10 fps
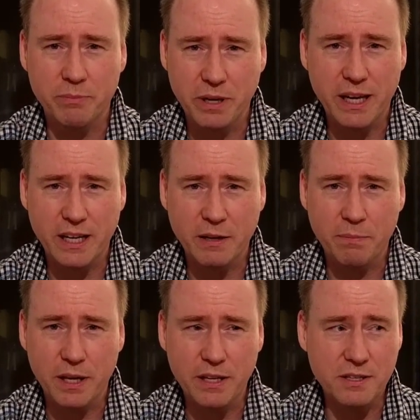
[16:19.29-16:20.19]
it can be
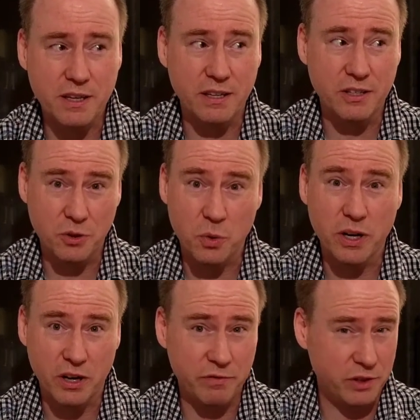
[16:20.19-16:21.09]
any piece and is
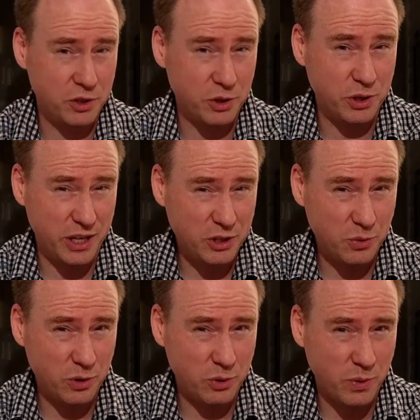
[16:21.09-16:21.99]
quite often turned
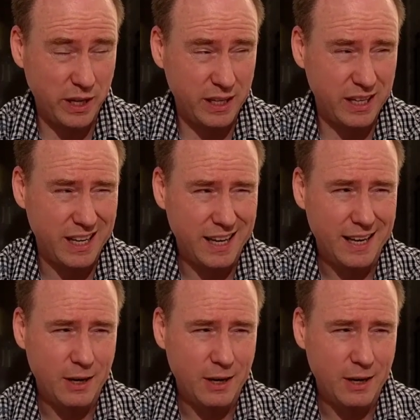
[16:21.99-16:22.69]
into a queen,